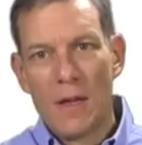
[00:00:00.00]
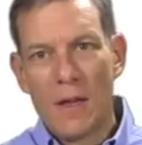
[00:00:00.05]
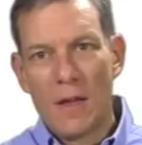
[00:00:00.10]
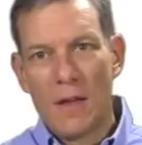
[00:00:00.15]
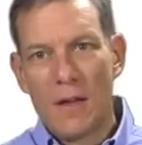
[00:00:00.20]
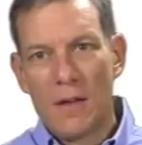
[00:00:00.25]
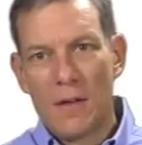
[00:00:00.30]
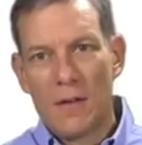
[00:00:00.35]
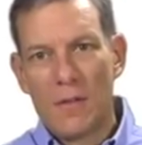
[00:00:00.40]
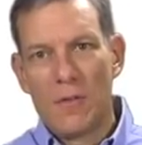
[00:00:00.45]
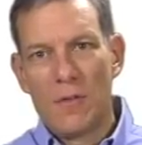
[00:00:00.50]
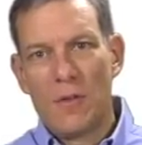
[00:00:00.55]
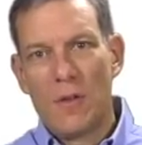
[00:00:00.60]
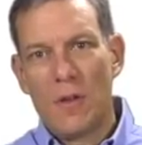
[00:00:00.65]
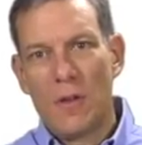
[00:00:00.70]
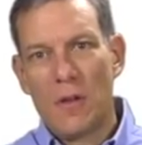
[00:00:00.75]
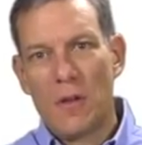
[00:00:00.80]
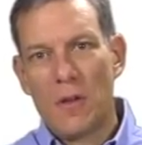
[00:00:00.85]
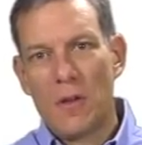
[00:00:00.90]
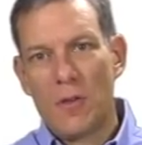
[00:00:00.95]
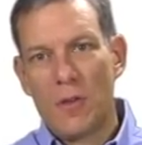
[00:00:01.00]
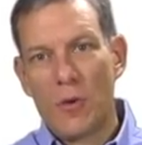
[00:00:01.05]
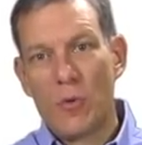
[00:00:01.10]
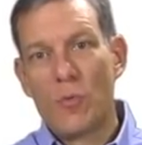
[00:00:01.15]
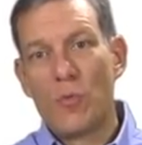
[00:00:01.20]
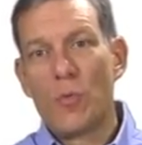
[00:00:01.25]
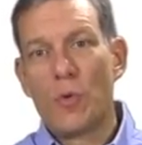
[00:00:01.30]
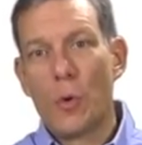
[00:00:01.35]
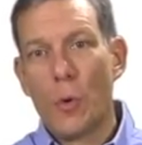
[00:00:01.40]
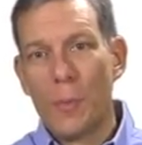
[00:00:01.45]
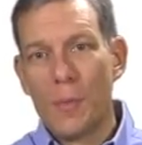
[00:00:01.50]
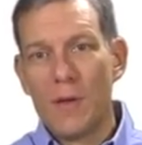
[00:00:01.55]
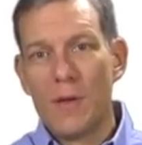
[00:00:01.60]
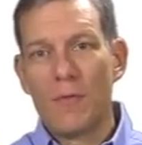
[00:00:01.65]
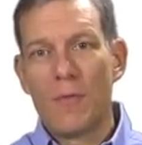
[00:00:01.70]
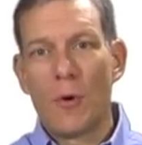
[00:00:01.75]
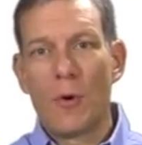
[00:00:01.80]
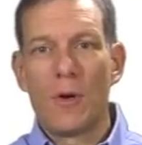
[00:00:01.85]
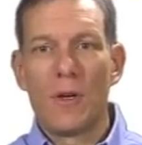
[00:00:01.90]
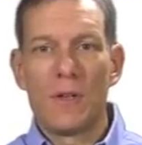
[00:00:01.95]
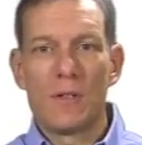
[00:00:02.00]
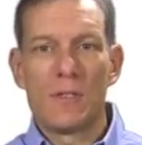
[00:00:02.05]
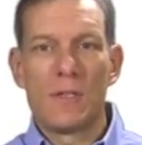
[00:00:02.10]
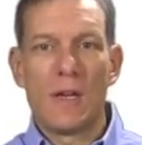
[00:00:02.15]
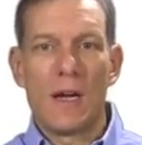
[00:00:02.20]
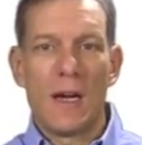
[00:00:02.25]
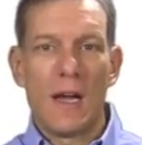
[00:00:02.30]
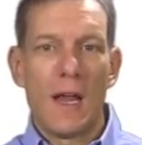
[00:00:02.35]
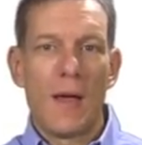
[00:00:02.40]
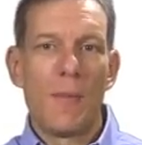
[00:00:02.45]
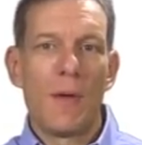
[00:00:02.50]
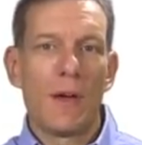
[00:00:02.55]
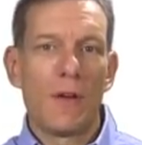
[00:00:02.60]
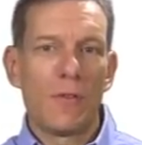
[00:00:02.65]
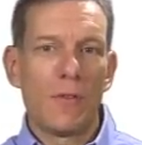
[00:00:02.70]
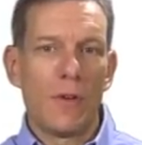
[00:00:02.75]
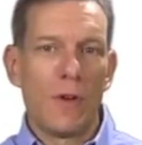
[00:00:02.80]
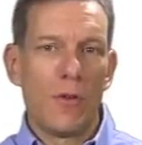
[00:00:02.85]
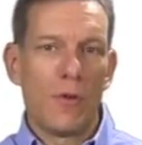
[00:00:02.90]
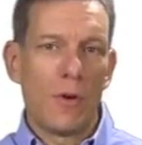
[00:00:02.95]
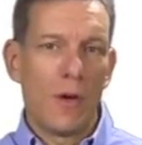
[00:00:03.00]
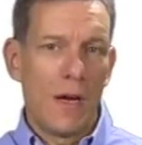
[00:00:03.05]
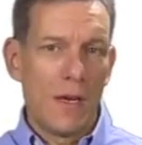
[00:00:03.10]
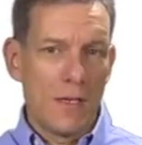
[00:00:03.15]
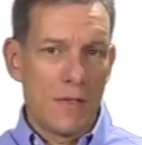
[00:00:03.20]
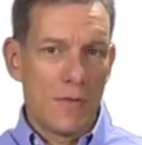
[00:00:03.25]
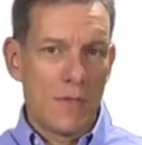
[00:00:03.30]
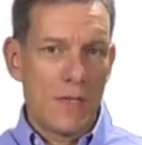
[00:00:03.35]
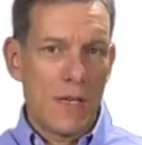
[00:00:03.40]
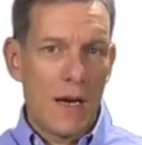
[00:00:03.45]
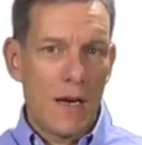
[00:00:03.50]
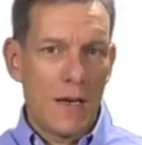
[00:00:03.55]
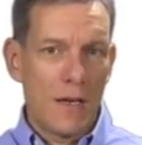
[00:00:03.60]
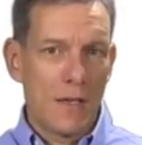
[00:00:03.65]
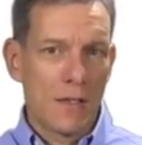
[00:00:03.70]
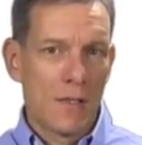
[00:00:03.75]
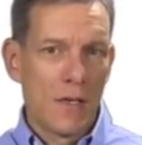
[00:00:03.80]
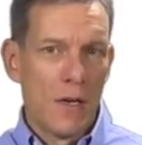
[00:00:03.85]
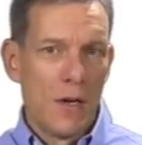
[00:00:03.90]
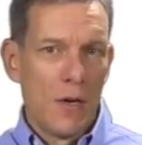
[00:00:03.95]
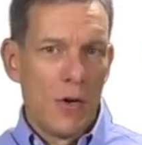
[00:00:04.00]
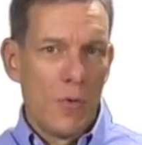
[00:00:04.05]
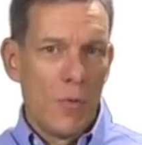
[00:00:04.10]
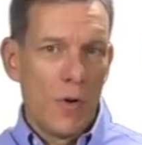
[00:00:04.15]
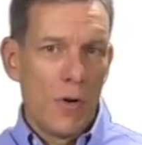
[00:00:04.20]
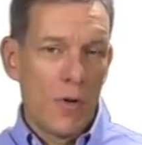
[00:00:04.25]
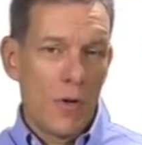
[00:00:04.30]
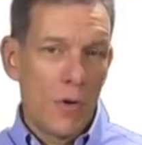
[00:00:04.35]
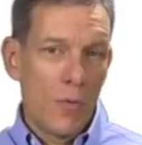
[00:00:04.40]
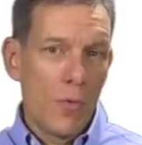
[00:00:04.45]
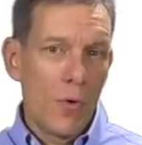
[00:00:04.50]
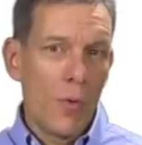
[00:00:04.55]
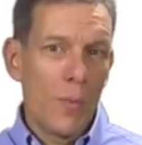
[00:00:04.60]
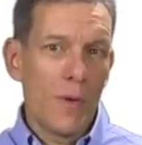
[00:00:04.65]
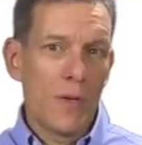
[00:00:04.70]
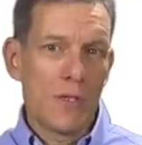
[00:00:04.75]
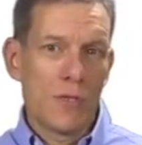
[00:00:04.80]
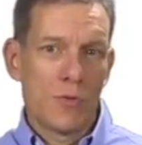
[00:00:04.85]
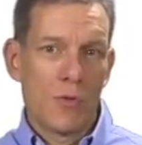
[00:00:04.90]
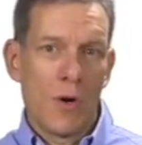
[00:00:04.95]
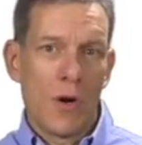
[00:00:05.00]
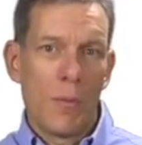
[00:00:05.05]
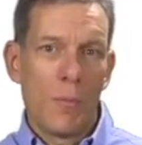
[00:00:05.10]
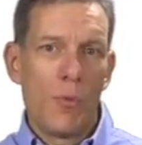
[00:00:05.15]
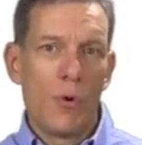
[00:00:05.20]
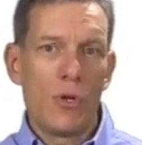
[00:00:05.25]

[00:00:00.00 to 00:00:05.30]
And uh, there will be various dynamics and other kinds of settings where there will be strong